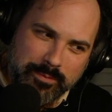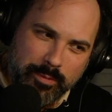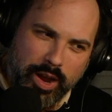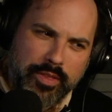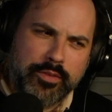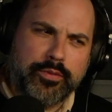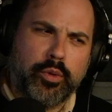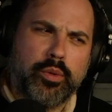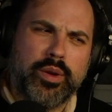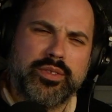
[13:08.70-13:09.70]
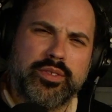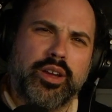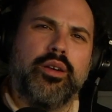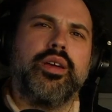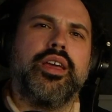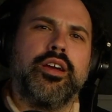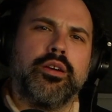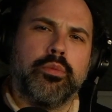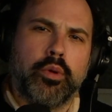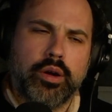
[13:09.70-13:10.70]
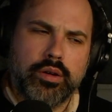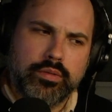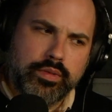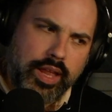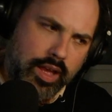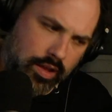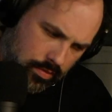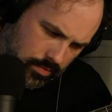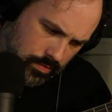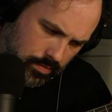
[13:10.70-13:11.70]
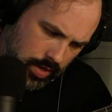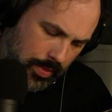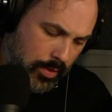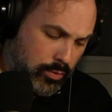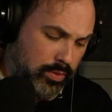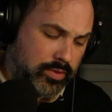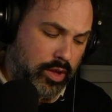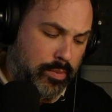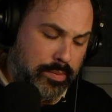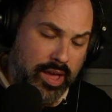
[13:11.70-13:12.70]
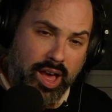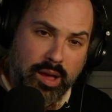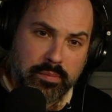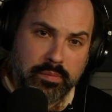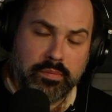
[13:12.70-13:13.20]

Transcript: Right, the 4 wants to go here more, down. And this wants to go maybe up.